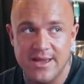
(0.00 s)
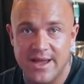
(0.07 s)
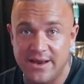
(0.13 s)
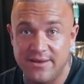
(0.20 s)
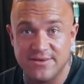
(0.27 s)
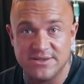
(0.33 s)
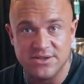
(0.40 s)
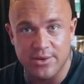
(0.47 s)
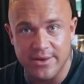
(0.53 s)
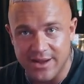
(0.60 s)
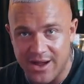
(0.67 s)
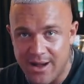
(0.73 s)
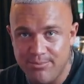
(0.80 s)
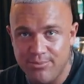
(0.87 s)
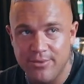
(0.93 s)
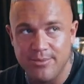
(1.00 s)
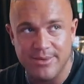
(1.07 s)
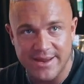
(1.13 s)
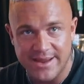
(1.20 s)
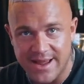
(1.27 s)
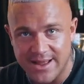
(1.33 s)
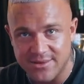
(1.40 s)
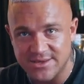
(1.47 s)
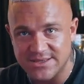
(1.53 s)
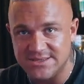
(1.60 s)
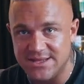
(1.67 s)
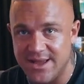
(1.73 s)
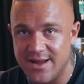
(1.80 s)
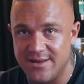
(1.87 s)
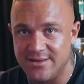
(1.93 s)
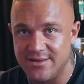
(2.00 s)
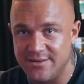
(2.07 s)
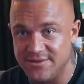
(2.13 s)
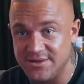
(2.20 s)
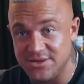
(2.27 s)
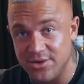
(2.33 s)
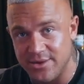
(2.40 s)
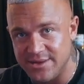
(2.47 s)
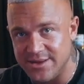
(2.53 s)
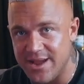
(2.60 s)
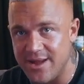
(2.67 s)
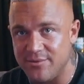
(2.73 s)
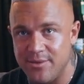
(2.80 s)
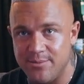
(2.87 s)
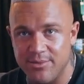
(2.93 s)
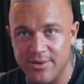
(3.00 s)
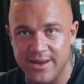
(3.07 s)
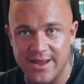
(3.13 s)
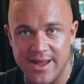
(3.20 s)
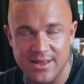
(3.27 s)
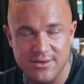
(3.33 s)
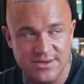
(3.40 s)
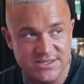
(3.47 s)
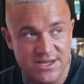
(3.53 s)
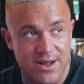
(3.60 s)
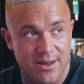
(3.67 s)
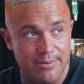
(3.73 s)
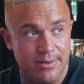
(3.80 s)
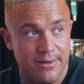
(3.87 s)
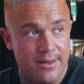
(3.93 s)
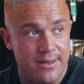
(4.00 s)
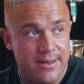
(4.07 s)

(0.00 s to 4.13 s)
and if it's going up, we bring calories down, and if it's going down, we bring calories up,